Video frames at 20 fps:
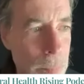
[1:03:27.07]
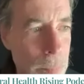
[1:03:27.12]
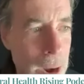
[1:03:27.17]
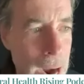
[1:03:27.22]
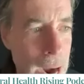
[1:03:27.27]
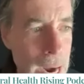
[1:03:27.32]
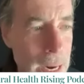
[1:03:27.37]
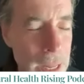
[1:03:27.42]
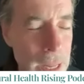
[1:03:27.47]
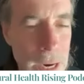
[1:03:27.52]

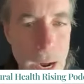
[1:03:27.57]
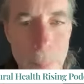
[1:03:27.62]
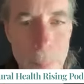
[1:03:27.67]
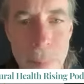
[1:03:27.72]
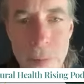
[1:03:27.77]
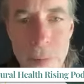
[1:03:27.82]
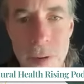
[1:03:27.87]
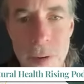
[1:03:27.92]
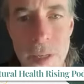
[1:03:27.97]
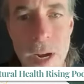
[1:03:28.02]
piling up
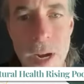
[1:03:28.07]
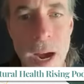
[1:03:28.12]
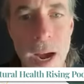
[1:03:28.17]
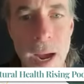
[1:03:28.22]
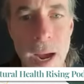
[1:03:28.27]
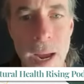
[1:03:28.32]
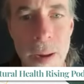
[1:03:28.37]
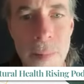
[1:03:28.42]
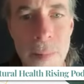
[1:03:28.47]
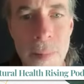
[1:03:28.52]
over
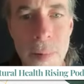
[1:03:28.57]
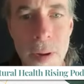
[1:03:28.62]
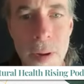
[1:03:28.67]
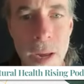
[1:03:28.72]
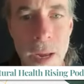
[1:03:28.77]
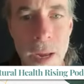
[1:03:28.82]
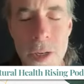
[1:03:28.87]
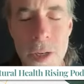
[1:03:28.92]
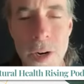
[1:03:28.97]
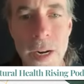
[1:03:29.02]
time
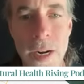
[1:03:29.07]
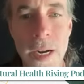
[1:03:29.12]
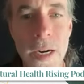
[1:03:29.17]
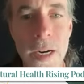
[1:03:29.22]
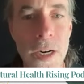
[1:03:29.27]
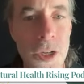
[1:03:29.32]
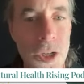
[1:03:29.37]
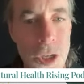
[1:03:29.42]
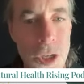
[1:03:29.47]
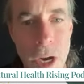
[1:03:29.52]
and turning
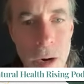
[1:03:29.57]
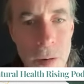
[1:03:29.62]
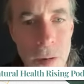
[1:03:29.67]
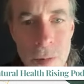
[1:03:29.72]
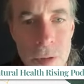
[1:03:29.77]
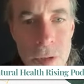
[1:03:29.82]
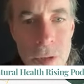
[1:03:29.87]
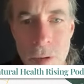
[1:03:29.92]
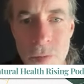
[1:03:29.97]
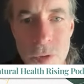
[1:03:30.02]
into
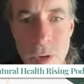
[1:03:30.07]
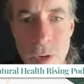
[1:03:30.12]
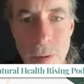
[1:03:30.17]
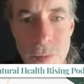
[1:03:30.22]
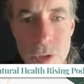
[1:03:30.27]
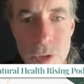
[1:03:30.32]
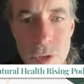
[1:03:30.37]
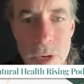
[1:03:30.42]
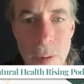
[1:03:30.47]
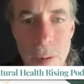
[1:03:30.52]
stones of
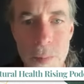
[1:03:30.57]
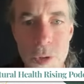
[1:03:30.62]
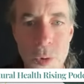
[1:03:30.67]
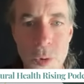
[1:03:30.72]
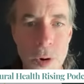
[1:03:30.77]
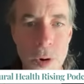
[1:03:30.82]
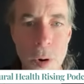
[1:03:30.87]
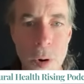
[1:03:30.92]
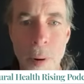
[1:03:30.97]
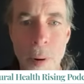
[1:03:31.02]
some
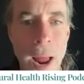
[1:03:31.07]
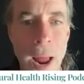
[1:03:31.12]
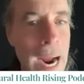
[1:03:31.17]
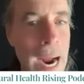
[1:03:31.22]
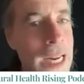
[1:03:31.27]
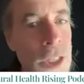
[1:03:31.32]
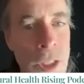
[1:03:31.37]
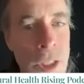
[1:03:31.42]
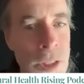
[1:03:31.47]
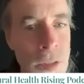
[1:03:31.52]
sort or
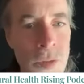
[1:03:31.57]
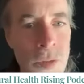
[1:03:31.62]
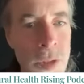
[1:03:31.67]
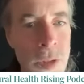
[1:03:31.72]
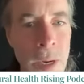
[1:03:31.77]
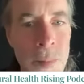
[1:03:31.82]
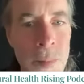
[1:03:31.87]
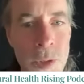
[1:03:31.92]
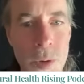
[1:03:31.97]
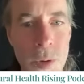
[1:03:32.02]
blockages of
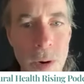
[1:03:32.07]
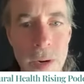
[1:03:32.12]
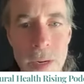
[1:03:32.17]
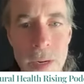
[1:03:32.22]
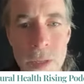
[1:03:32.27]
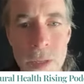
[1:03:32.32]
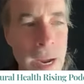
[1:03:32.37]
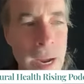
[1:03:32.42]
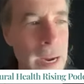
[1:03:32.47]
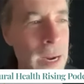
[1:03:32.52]
some sort. And
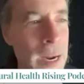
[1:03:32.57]
it's like,